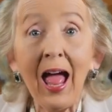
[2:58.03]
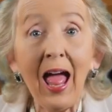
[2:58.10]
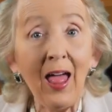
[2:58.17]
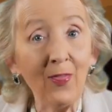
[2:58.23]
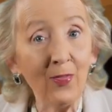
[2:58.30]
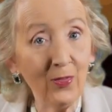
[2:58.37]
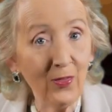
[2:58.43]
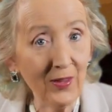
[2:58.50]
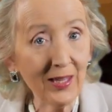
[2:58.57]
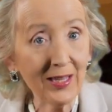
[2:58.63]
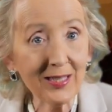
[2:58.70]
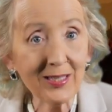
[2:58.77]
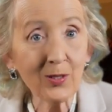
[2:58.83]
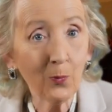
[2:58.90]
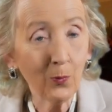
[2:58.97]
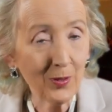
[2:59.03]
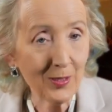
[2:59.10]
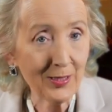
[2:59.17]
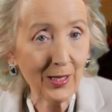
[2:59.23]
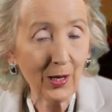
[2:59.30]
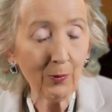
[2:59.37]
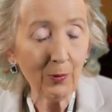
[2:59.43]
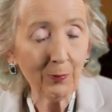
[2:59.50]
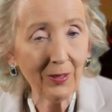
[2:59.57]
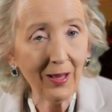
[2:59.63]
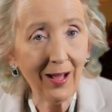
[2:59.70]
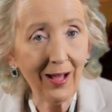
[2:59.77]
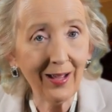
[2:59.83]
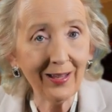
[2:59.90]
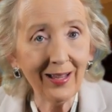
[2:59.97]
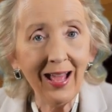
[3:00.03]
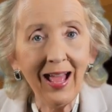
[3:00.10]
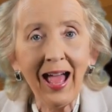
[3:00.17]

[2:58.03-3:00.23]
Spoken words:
And this was their reply,